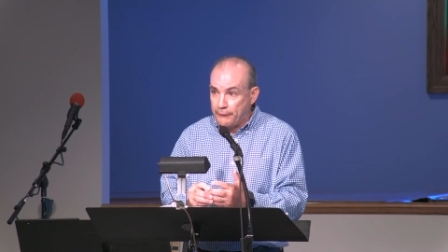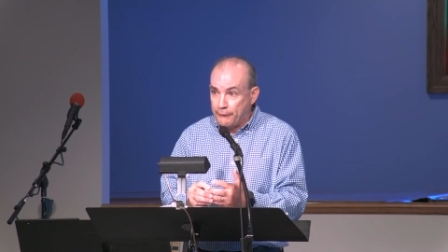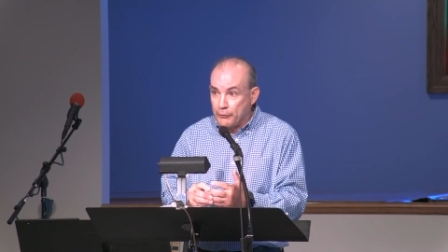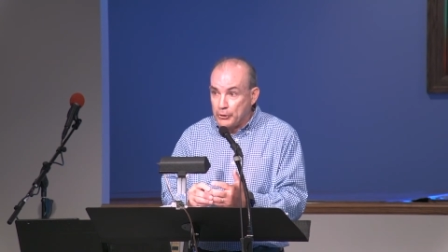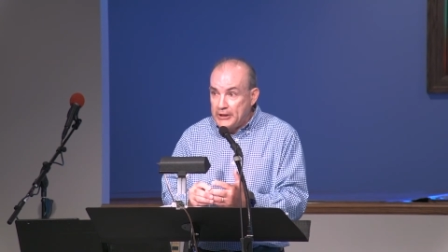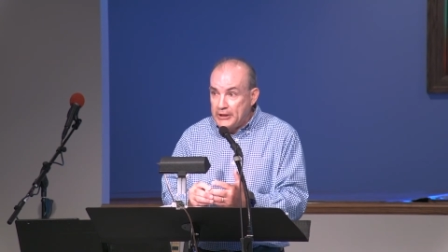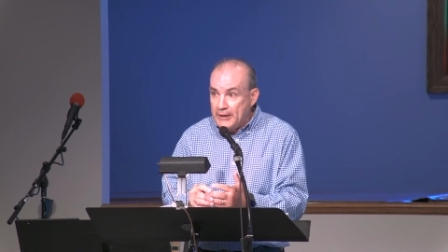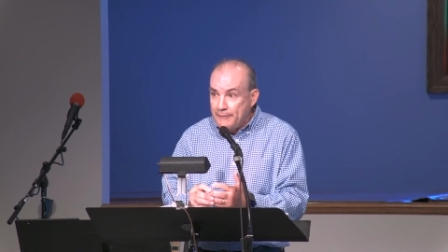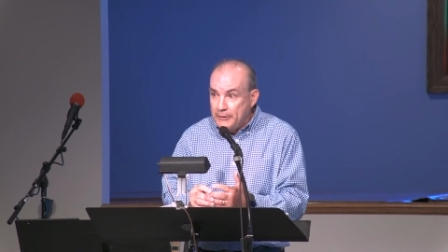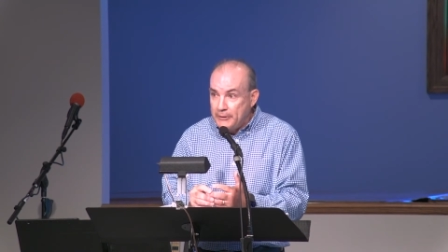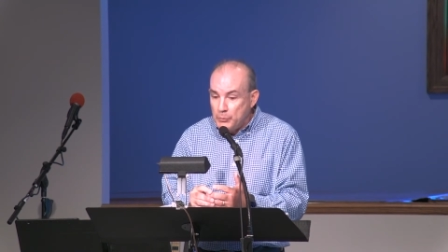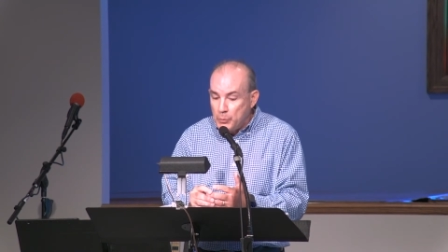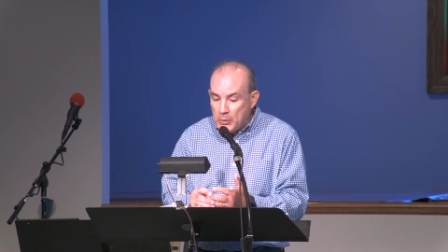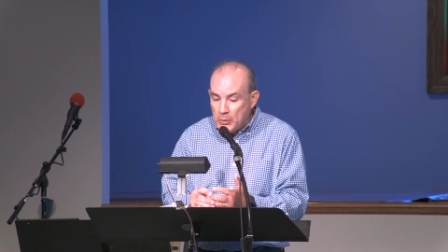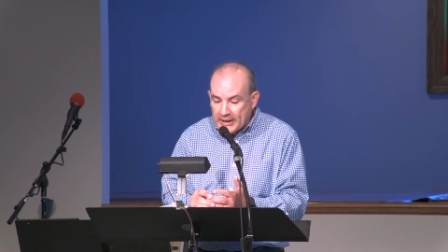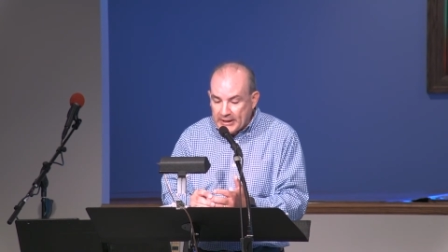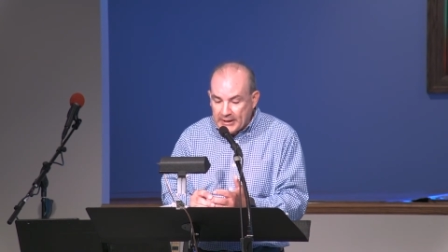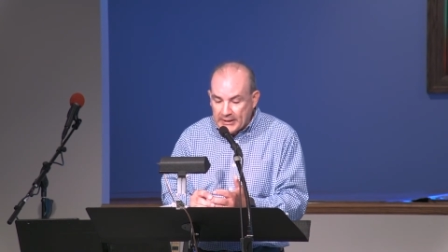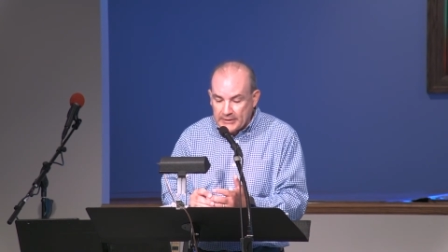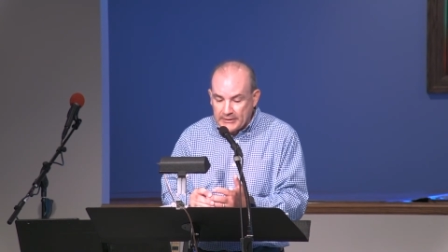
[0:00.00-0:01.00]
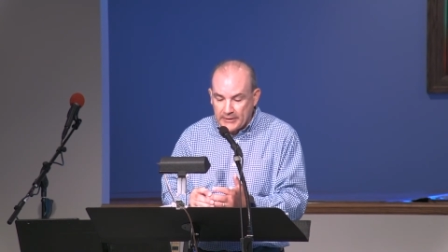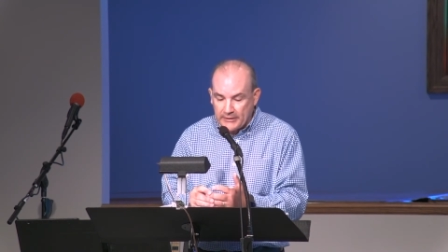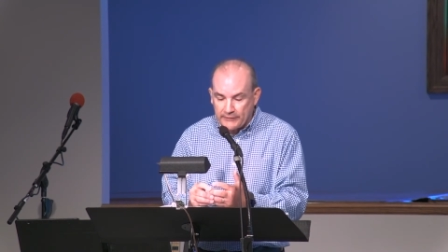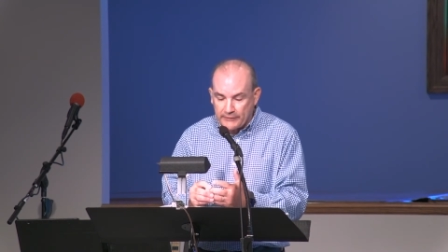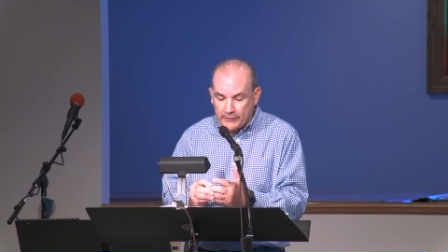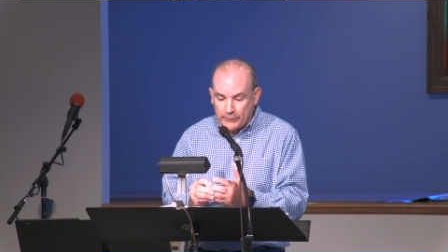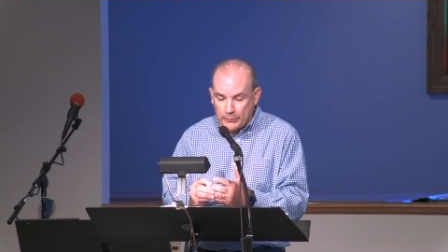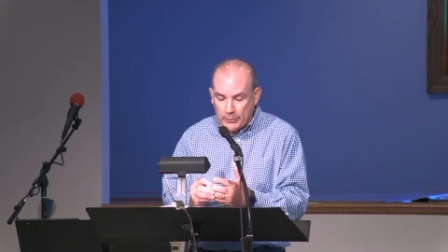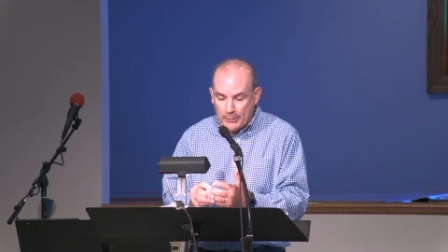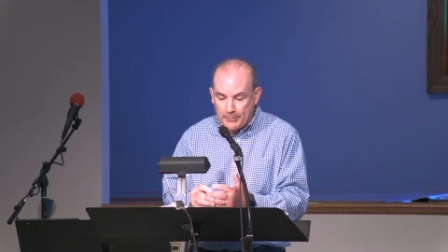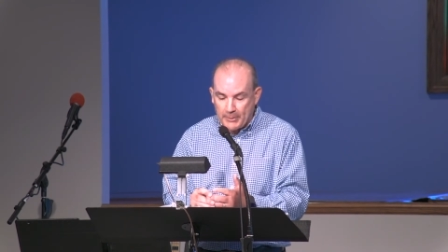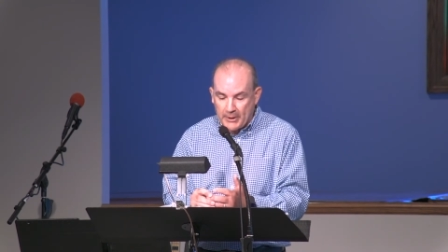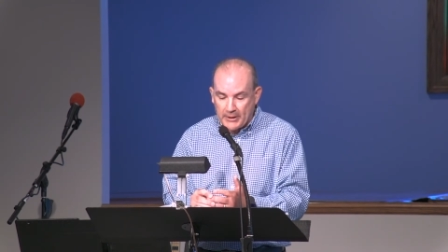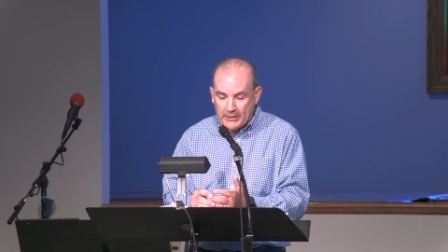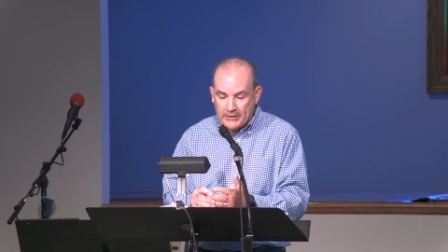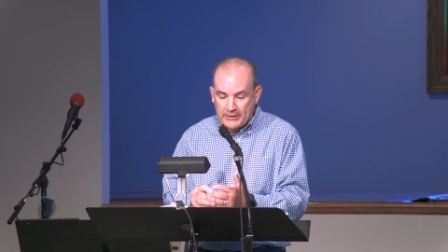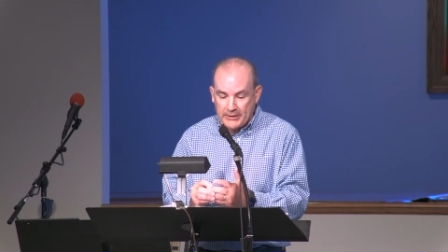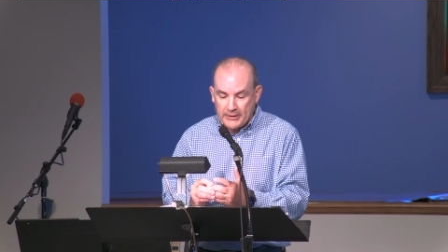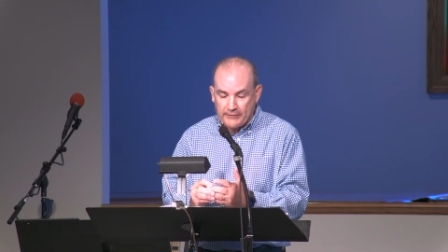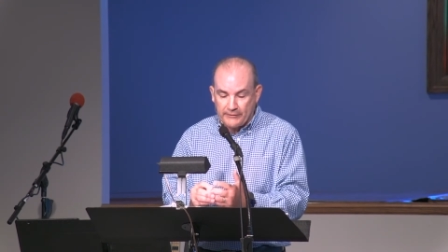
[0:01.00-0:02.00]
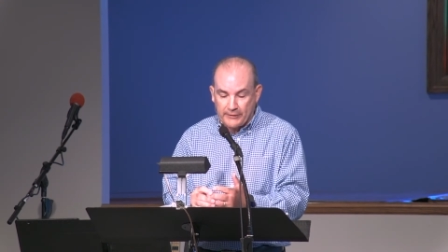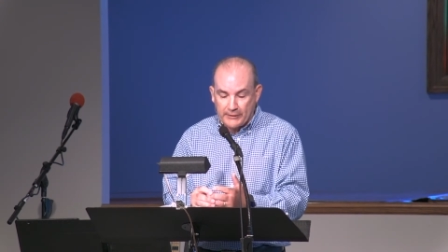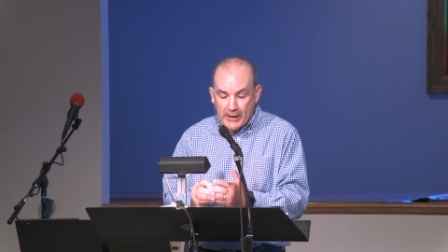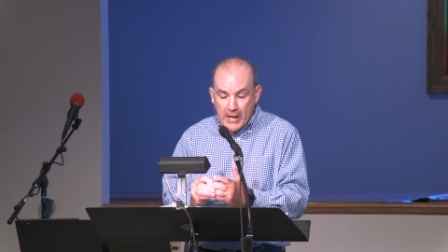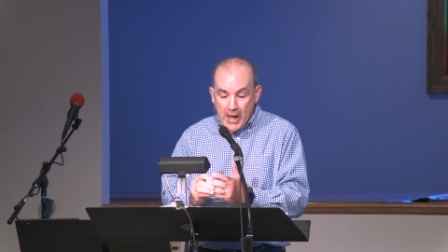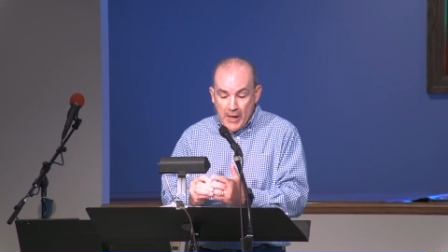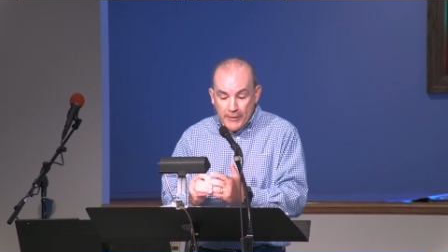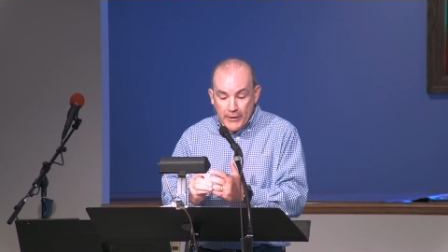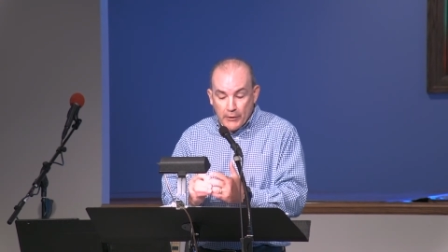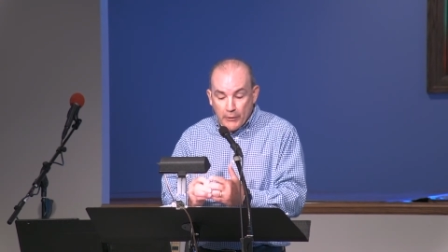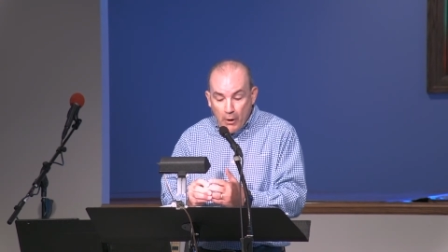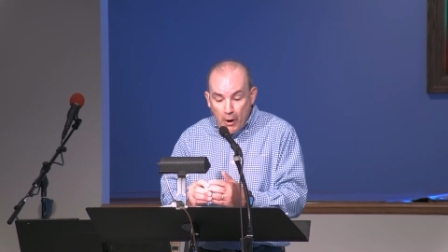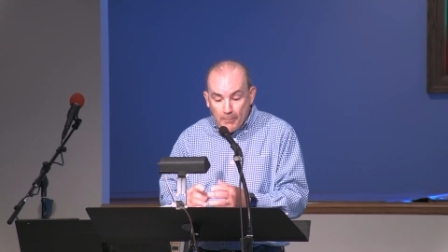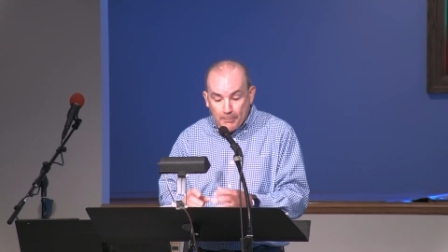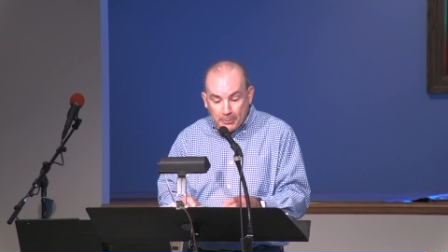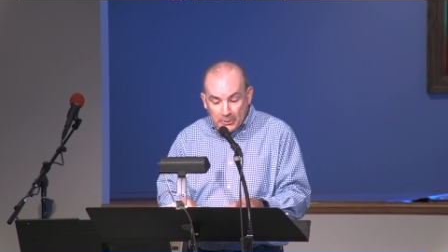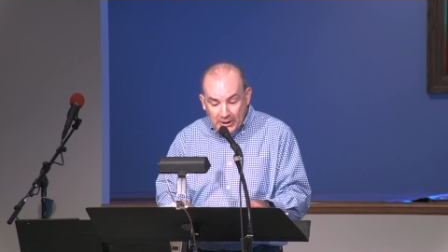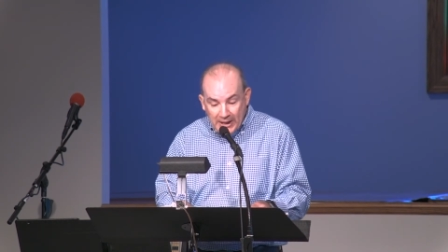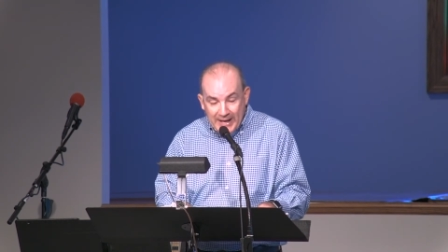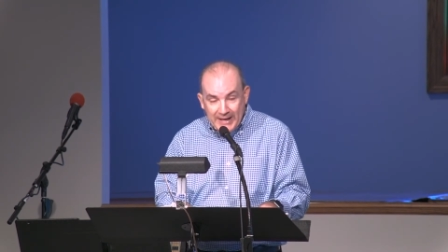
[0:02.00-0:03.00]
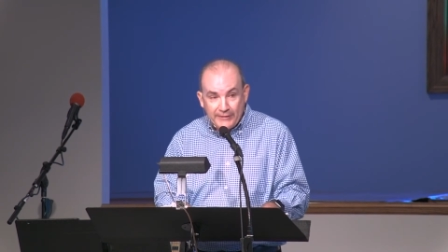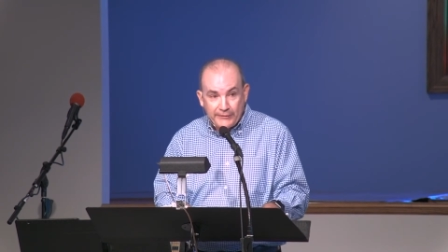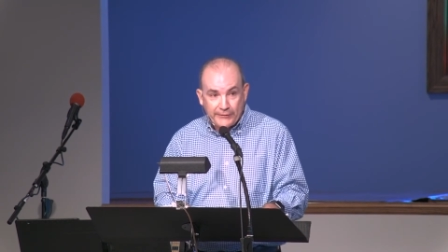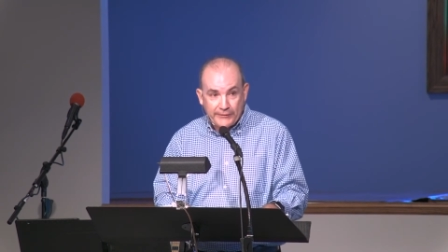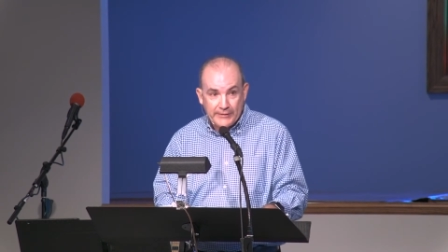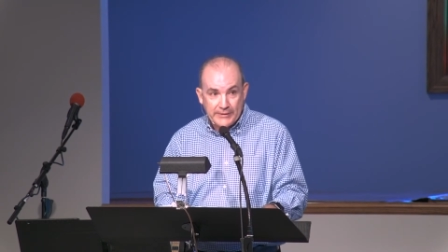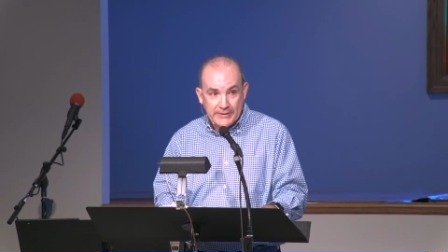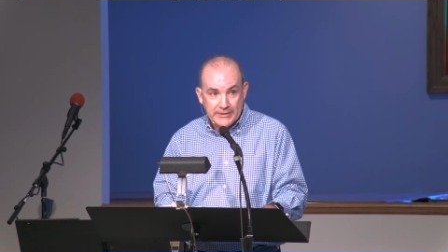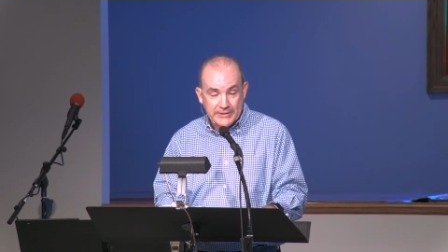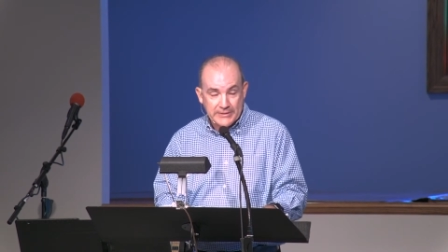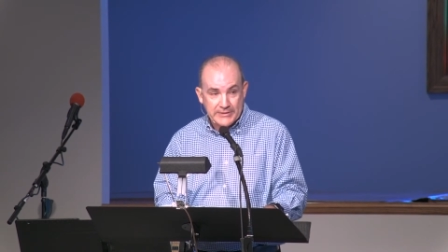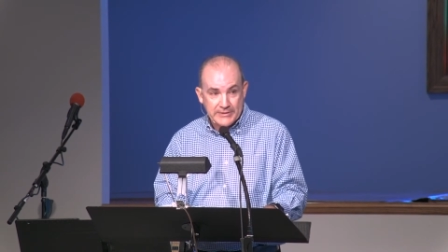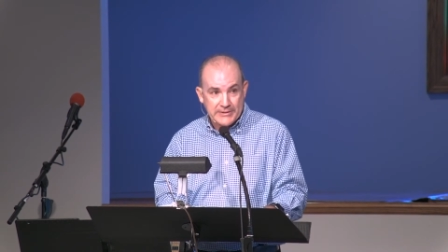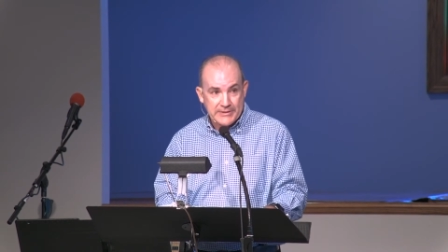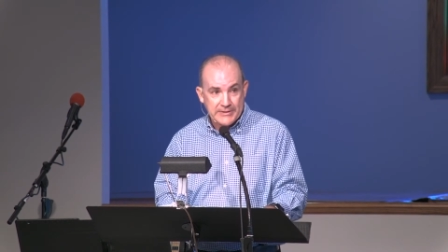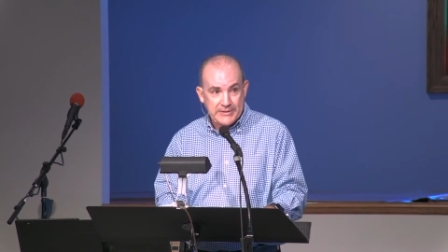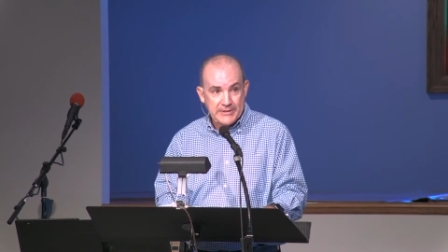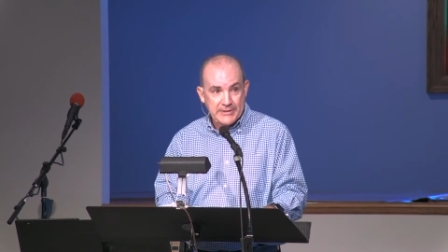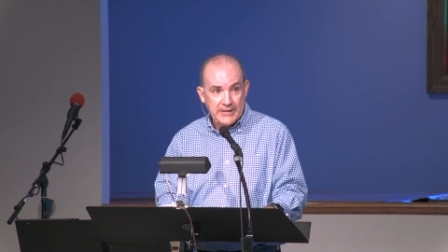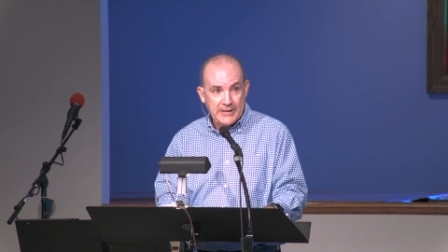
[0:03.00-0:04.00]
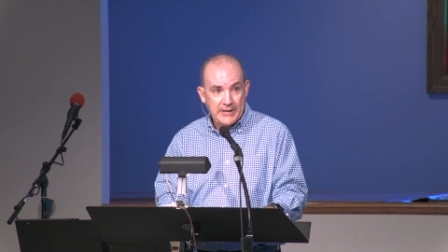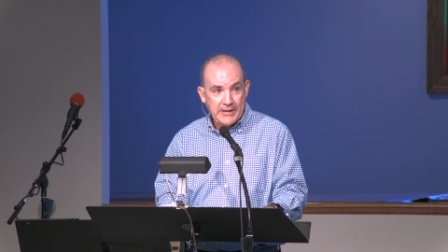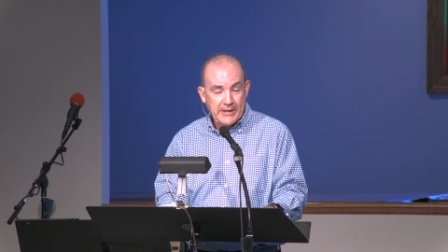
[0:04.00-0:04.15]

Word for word: forgiving wickedness and rebellion and sin. There are places.